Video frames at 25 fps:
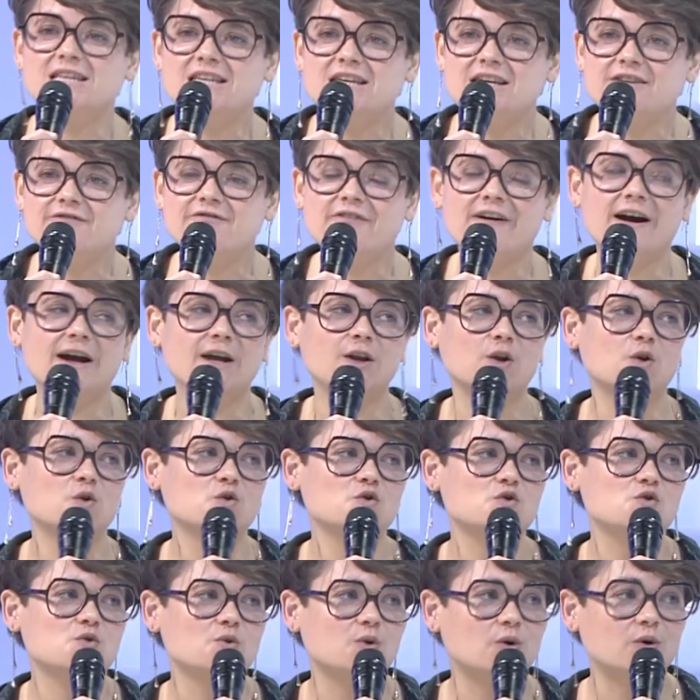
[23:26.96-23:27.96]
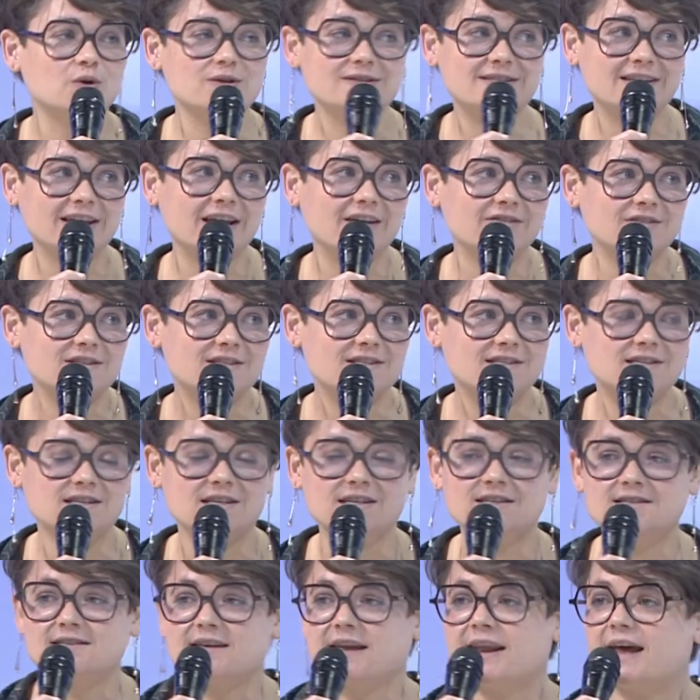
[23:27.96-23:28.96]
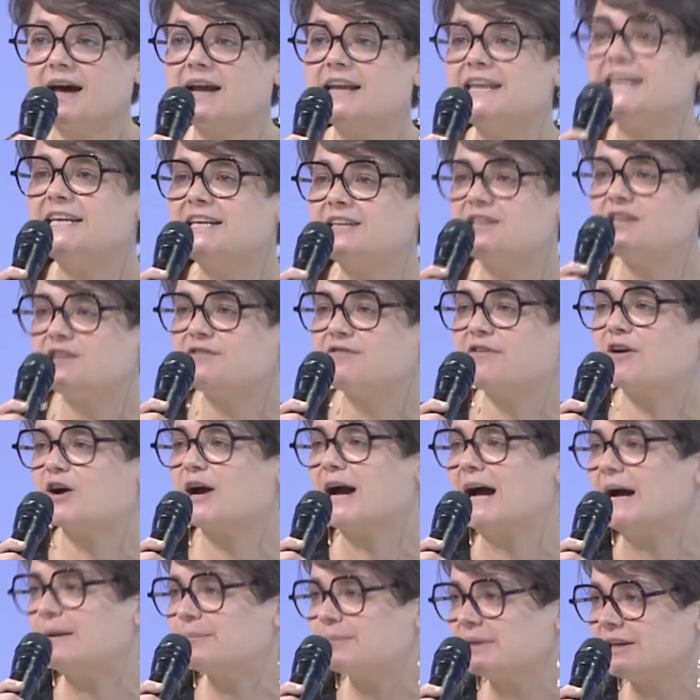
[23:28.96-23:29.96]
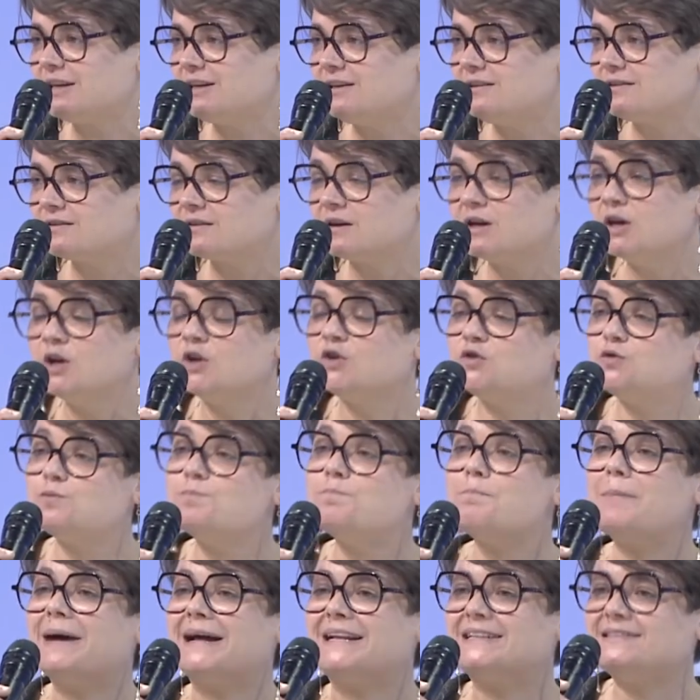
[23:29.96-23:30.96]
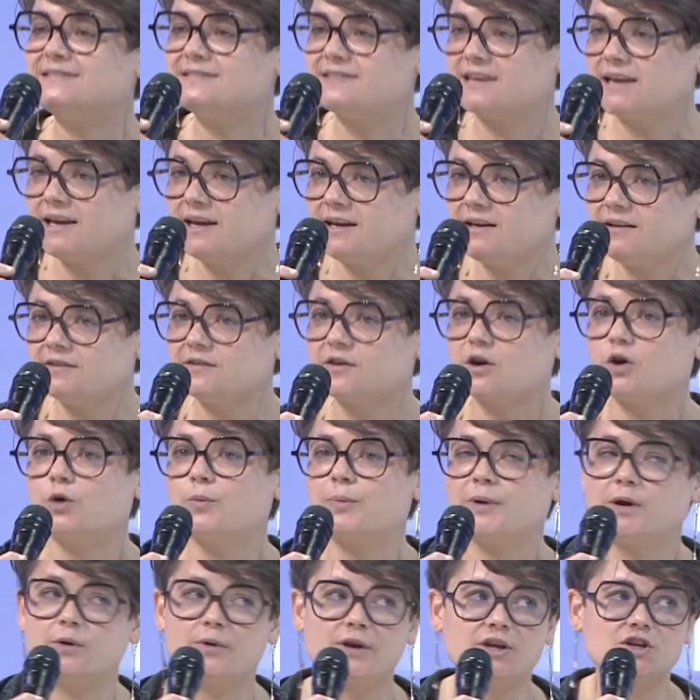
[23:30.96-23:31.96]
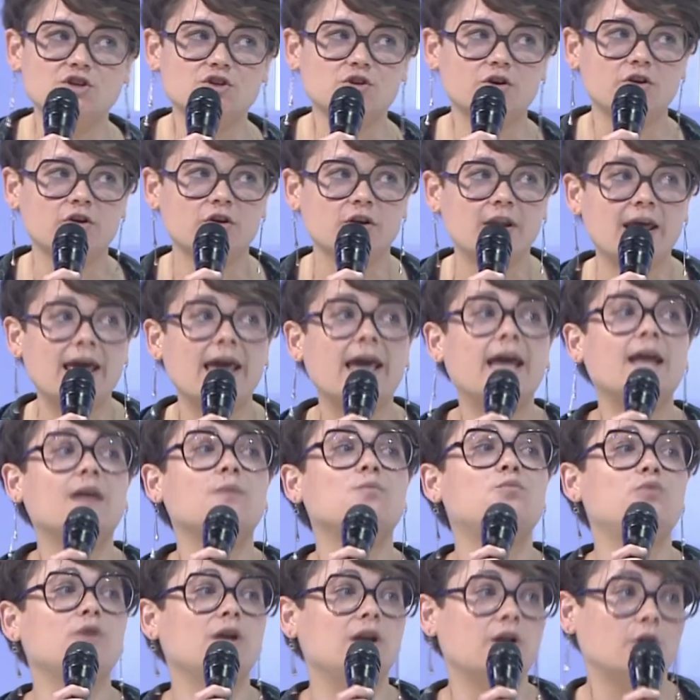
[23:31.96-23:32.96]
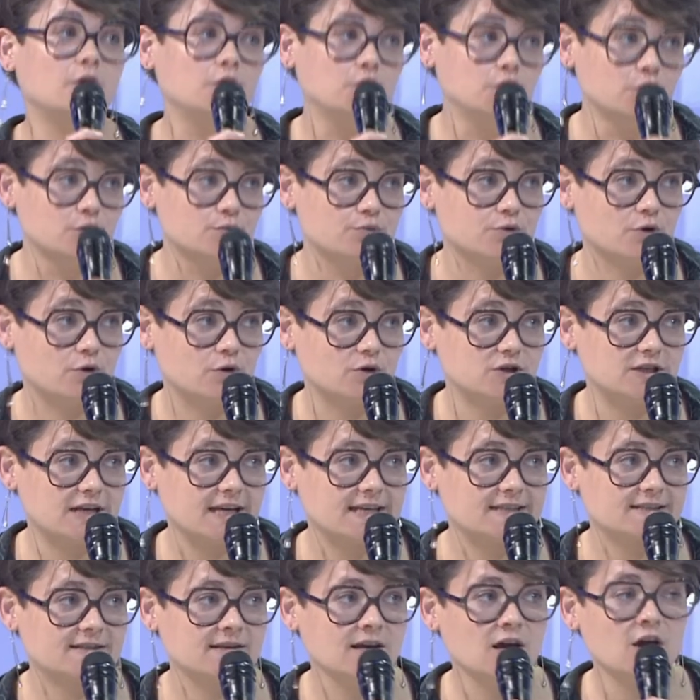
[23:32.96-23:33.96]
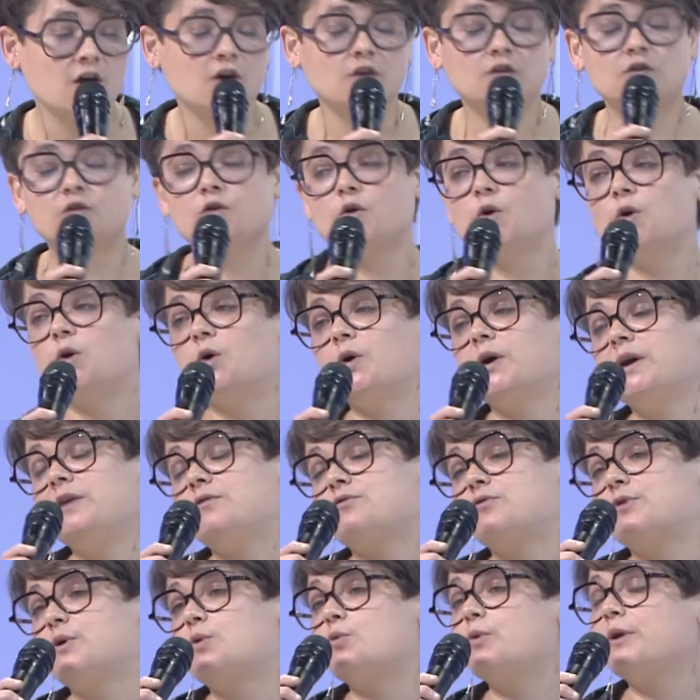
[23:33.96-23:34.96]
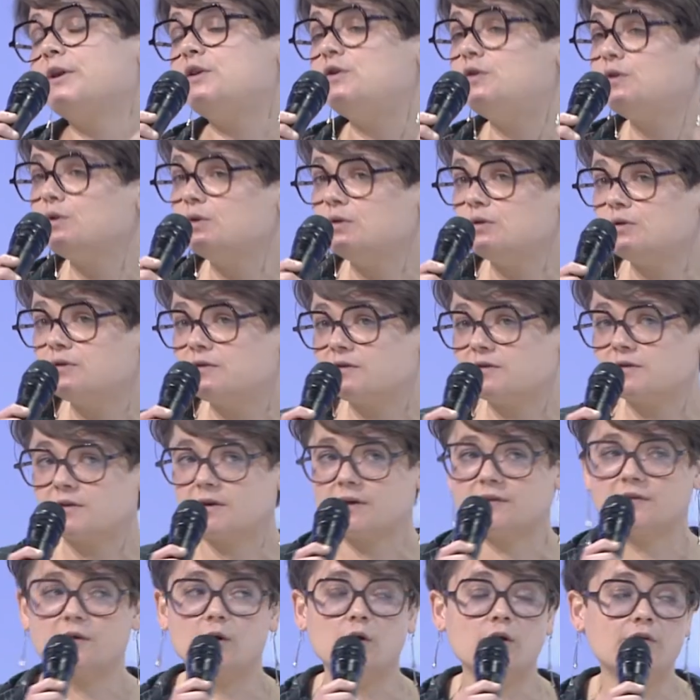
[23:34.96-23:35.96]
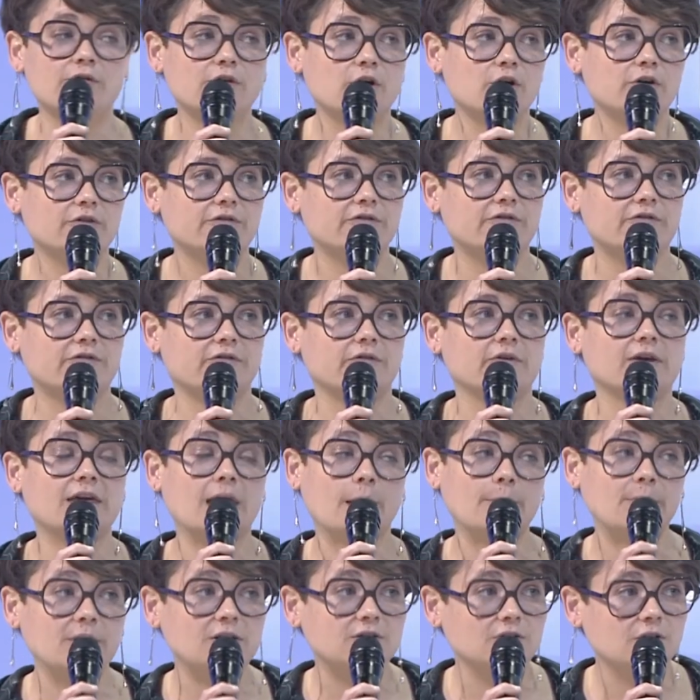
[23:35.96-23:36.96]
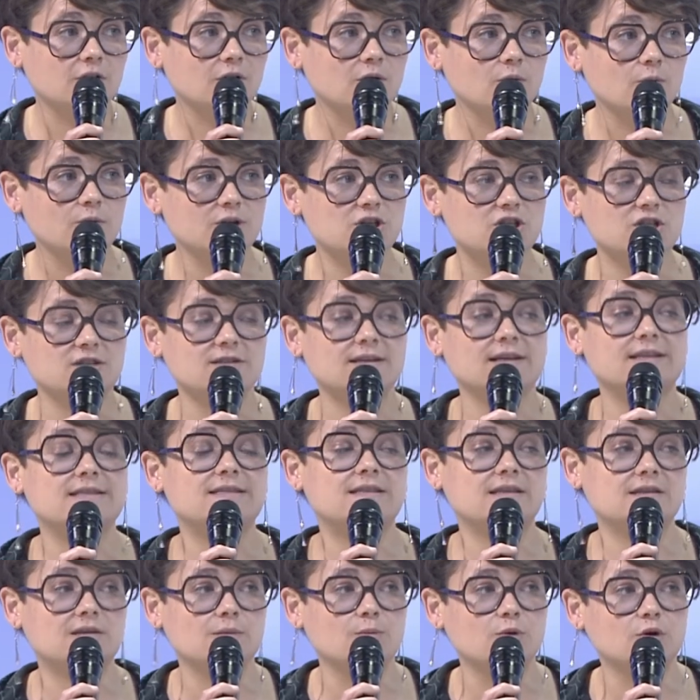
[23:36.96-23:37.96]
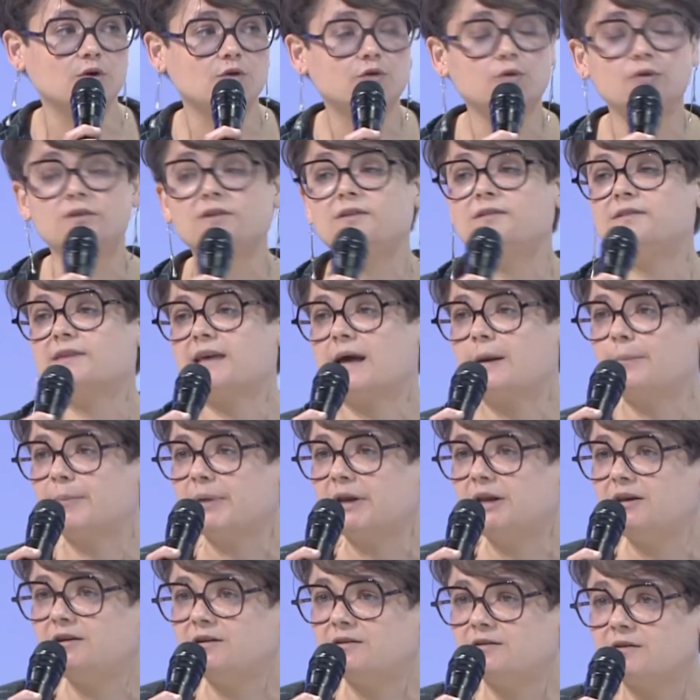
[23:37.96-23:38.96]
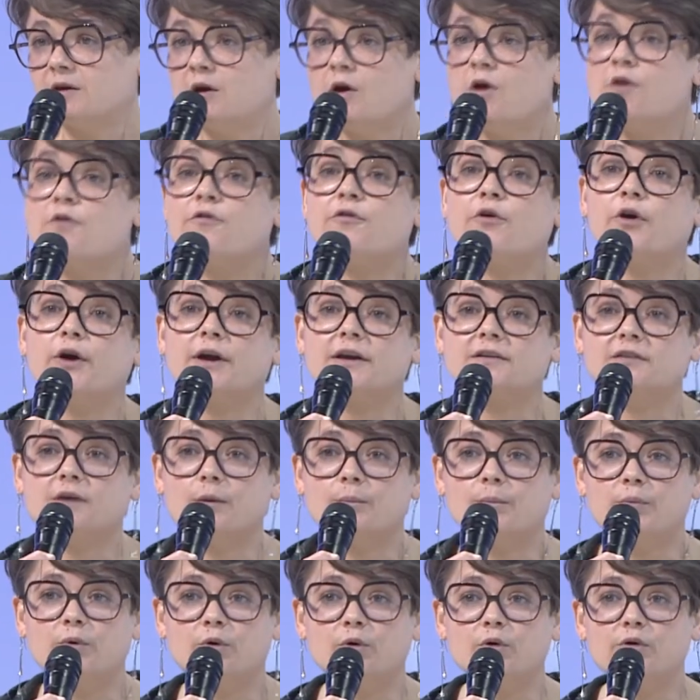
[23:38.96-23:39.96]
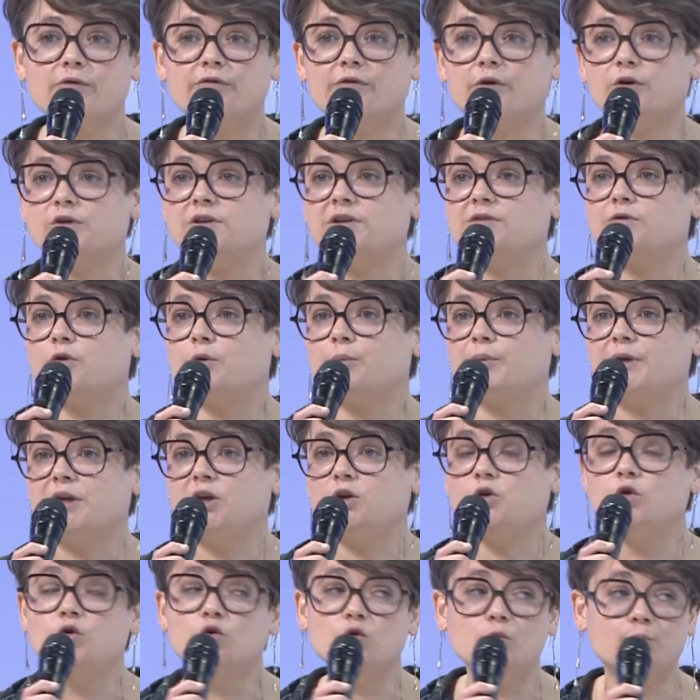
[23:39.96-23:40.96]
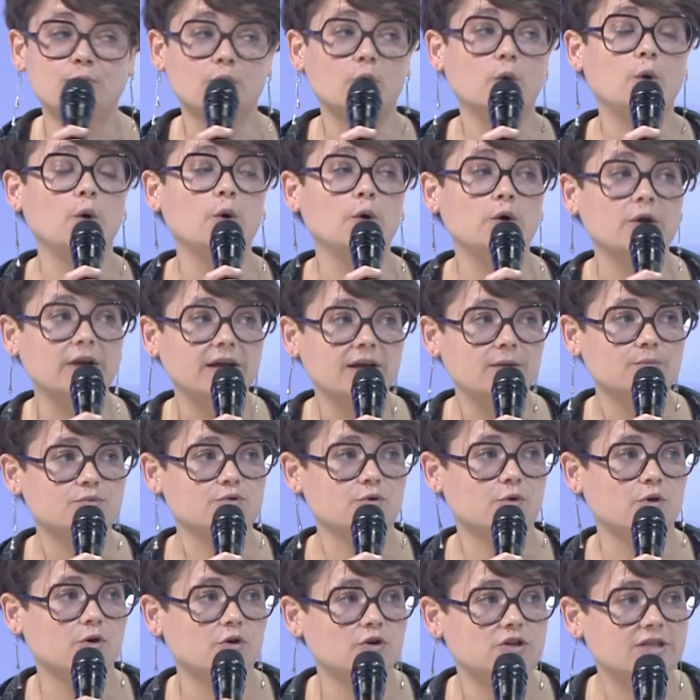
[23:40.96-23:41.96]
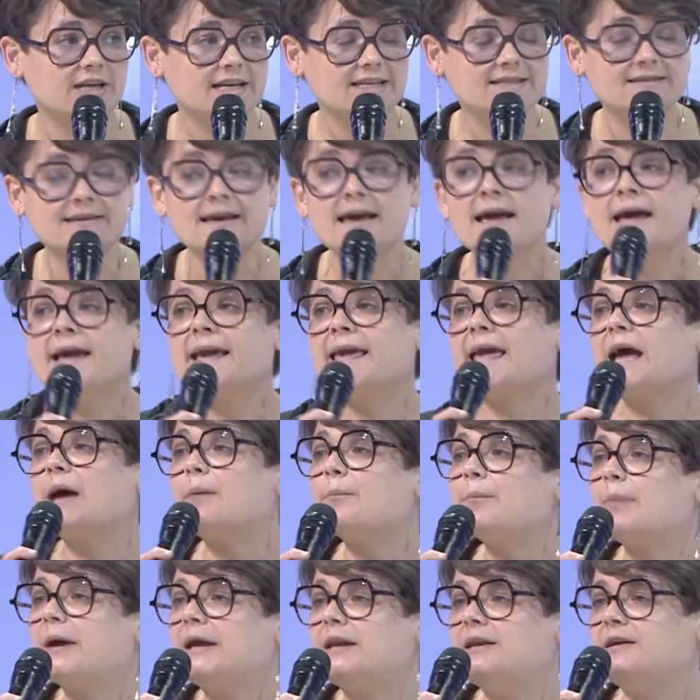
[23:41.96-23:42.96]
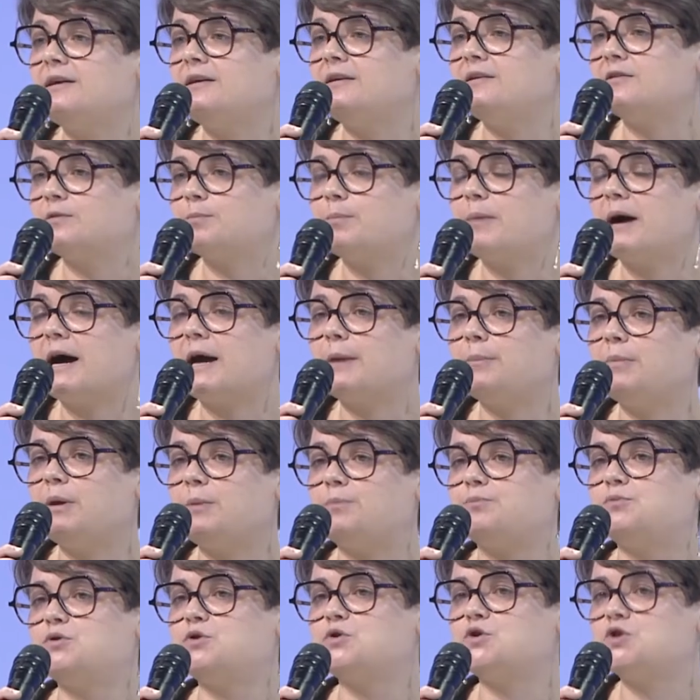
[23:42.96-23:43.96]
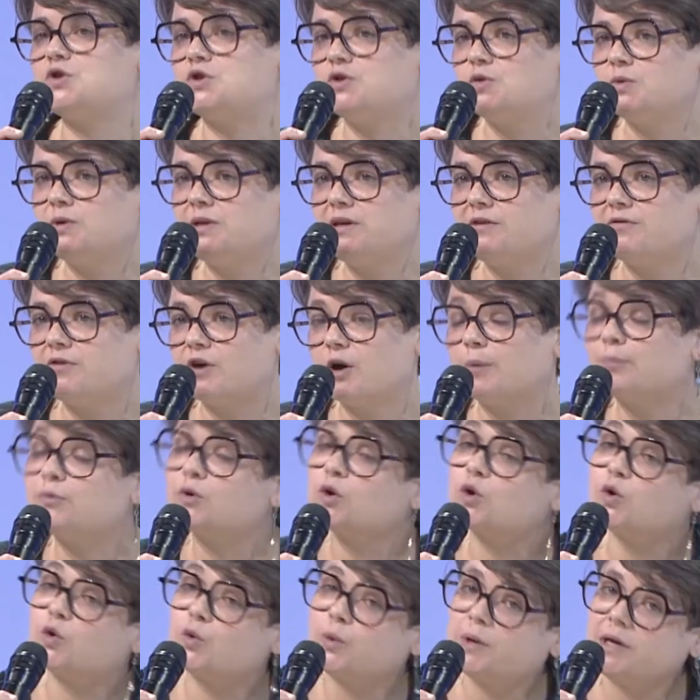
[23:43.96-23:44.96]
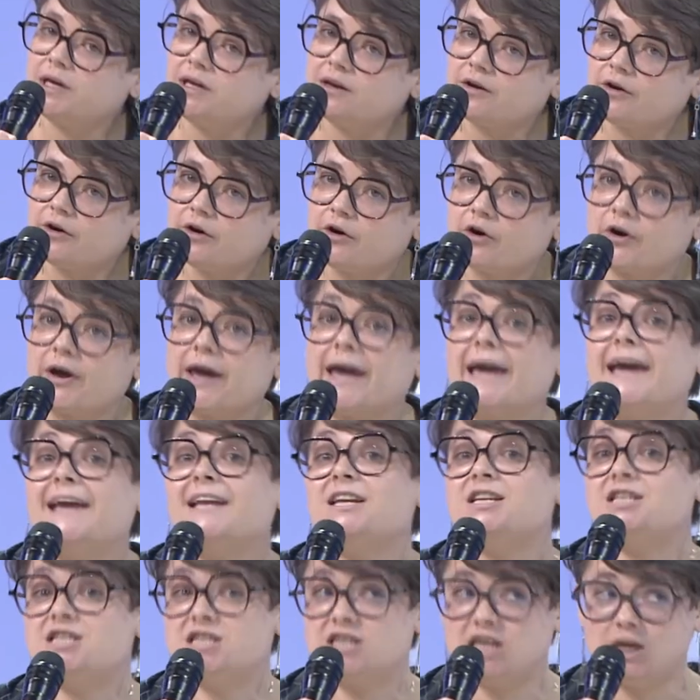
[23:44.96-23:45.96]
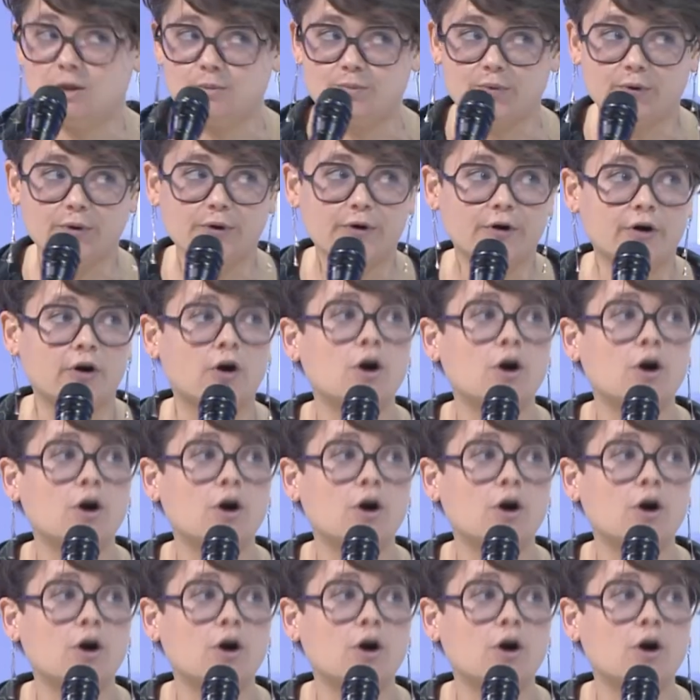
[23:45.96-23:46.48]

financial services that are needed for companies to maintain their operation and build new projects. So if we reduce the level of capital which is accessible to these companies, for example, for developing new polluting projects, companies might be pushed to develop greener and cheaper